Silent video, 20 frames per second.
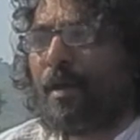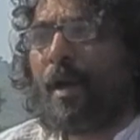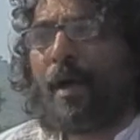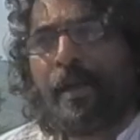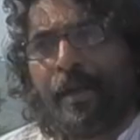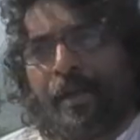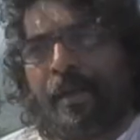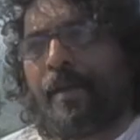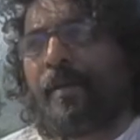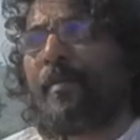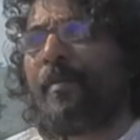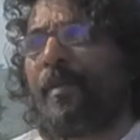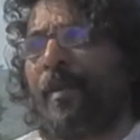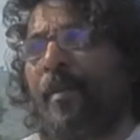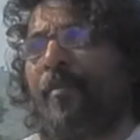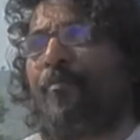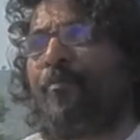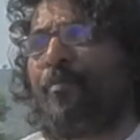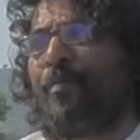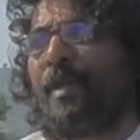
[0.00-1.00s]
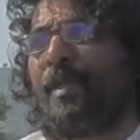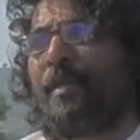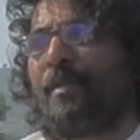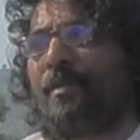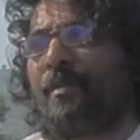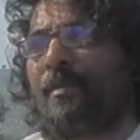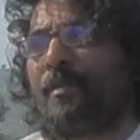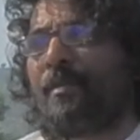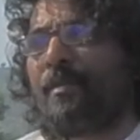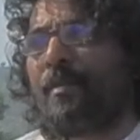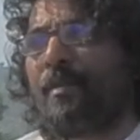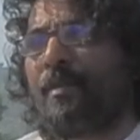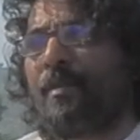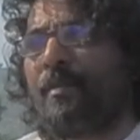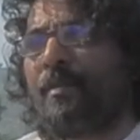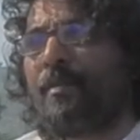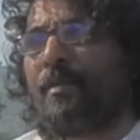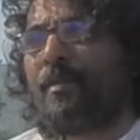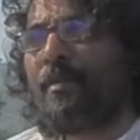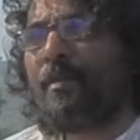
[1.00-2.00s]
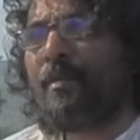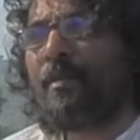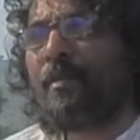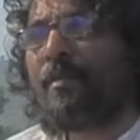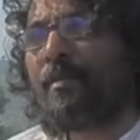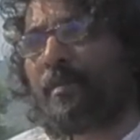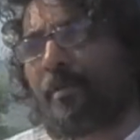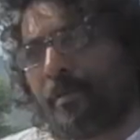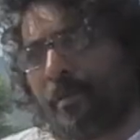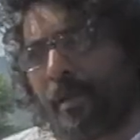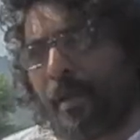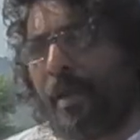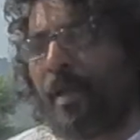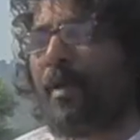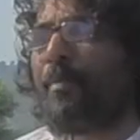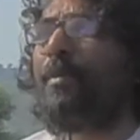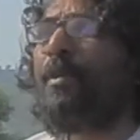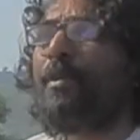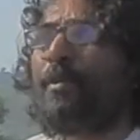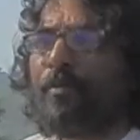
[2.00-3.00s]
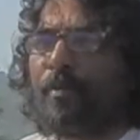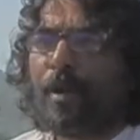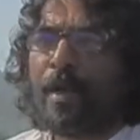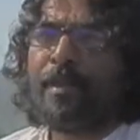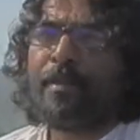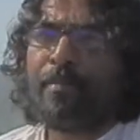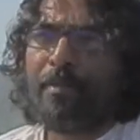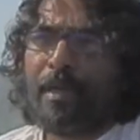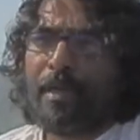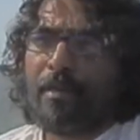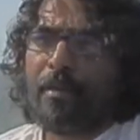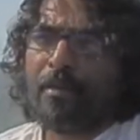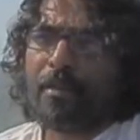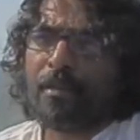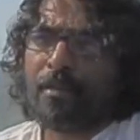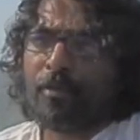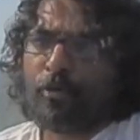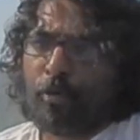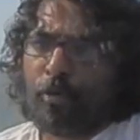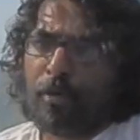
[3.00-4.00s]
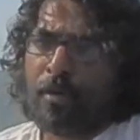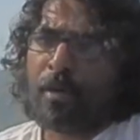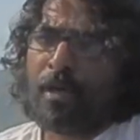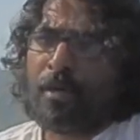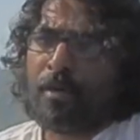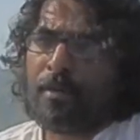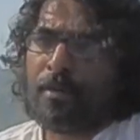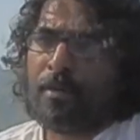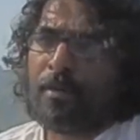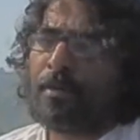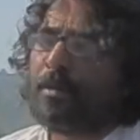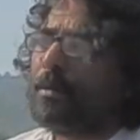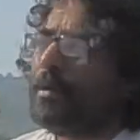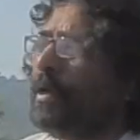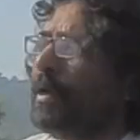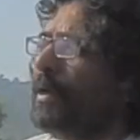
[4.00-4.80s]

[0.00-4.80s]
I have been able to write many other genres,